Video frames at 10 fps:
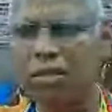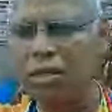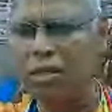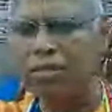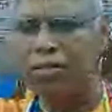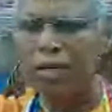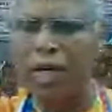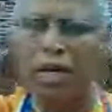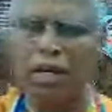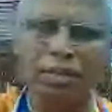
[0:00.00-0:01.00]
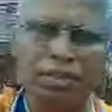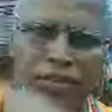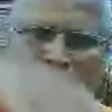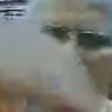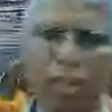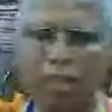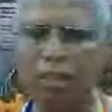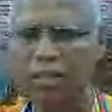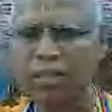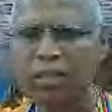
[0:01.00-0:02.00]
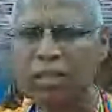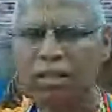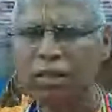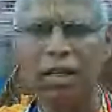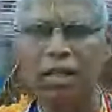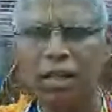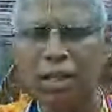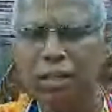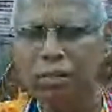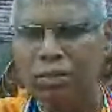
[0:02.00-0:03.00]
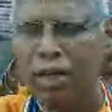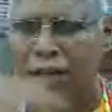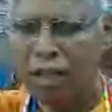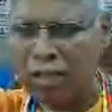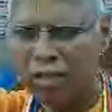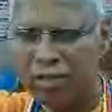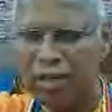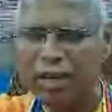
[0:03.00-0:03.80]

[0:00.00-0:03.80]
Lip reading: and round. Not that he's running around,